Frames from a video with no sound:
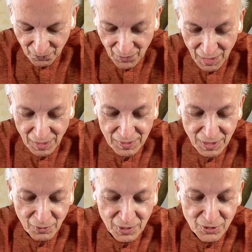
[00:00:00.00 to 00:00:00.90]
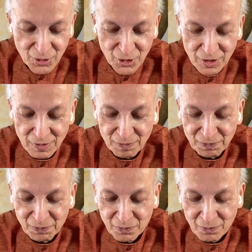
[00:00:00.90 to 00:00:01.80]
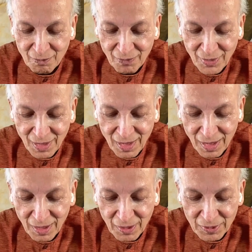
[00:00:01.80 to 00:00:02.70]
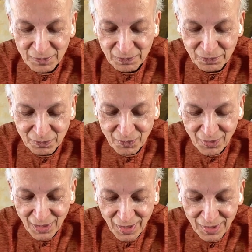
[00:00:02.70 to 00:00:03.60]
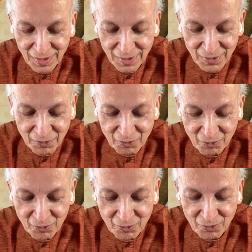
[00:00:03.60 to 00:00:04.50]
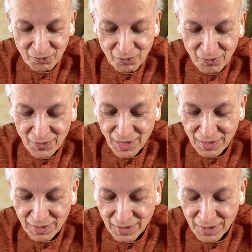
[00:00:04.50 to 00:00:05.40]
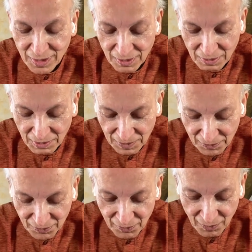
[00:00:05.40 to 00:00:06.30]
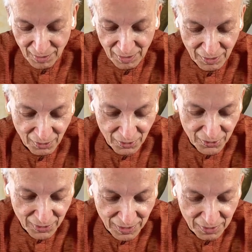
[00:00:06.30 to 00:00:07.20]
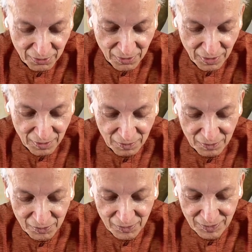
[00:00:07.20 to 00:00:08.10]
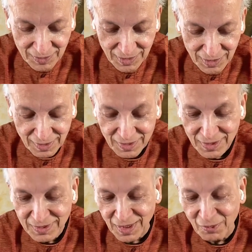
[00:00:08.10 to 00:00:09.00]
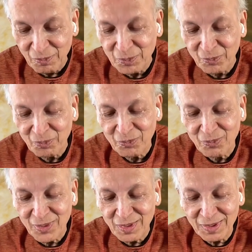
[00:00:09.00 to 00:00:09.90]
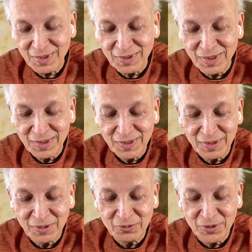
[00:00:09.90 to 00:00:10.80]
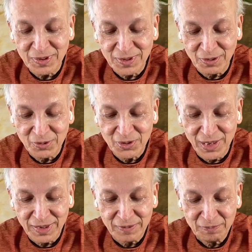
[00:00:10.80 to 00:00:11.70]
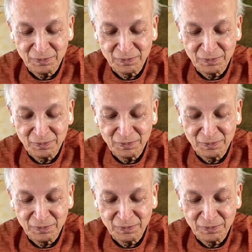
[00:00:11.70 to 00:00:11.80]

Yeah, sound is good. Uh, I can hear, and I also hear from Linda. Linda, thank you for the sound check.